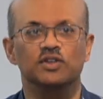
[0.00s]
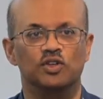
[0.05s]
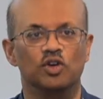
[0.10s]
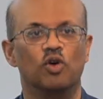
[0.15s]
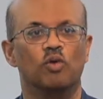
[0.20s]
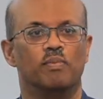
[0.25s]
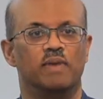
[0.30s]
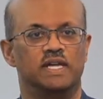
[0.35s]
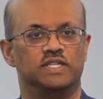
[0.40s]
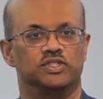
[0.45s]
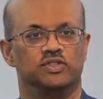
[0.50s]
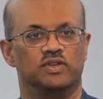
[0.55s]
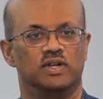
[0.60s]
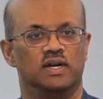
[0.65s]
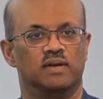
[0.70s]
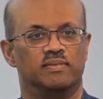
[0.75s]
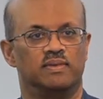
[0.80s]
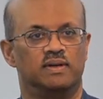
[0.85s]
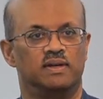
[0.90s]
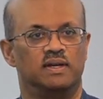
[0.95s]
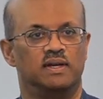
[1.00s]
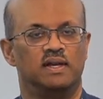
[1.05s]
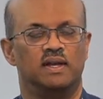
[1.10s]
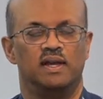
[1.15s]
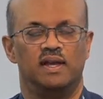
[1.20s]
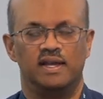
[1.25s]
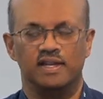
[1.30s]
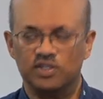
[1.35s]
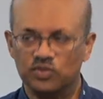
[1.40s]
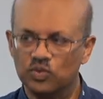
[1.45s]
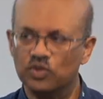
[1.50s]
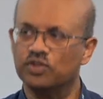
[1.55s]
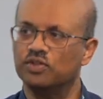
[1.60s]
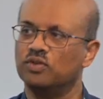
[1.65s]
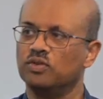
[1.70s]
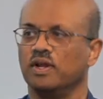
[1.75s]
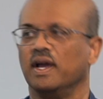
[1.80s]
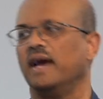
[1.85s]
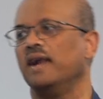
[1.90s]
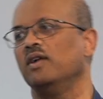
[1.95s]
you don't measure up. And it's
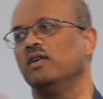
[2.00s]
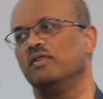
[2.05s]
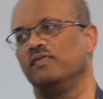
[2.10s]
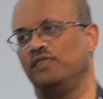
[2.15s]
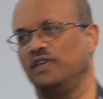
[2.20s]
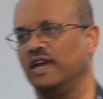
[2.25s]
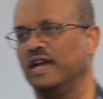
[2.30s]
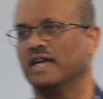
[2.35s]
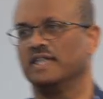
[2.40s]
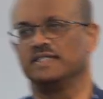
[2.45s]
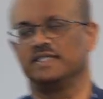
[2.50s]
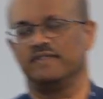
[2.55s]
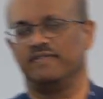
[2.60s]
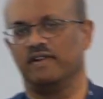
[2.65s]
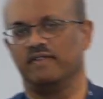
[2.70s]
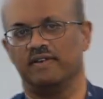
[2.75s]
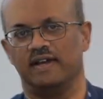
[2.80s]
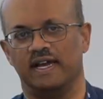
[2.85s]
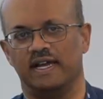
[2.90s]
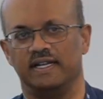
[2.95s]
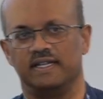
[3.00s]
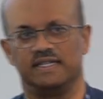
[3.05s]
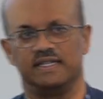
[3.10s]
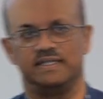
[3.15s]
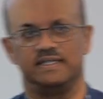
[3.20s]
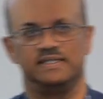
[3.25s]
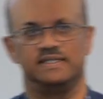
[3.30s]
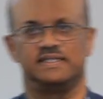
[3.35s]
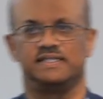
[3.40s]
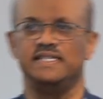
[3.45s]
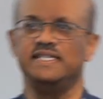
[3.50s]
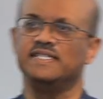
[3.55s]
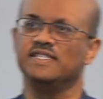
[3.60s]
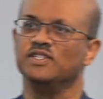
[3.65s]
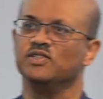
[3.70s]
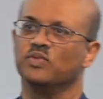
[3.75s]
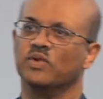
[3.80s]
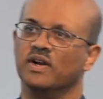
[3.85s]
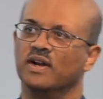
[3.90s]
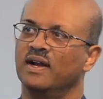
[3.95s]
worth noting, I don't know if you guys have ever had
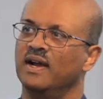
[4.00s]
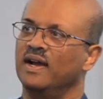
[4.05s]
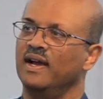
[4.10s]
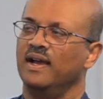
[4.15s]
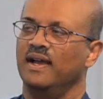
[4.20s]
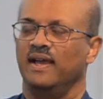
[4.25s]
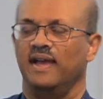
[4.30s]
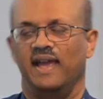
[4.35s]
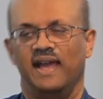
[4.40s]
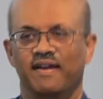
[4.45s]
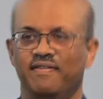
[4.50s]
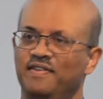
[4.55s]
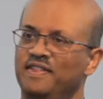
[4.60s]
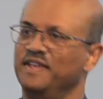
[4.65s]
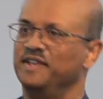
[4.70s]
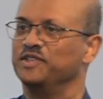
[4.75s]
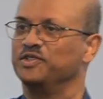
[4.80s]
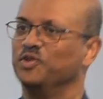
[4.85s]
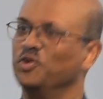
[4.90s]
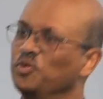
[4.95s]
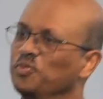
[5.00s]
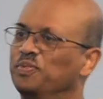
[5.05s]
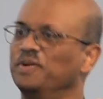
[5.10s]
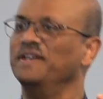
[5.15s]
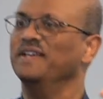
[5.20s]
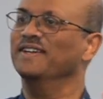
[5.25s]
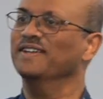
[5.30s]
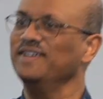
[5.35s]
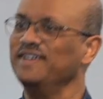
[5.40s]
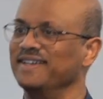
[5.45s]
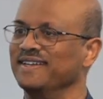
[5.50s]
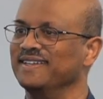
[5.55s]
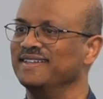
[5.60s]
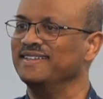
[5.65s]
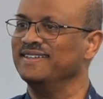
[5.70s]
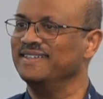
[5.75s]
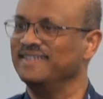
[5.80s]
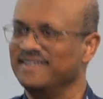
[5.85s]
seasons where everything is going pretty good.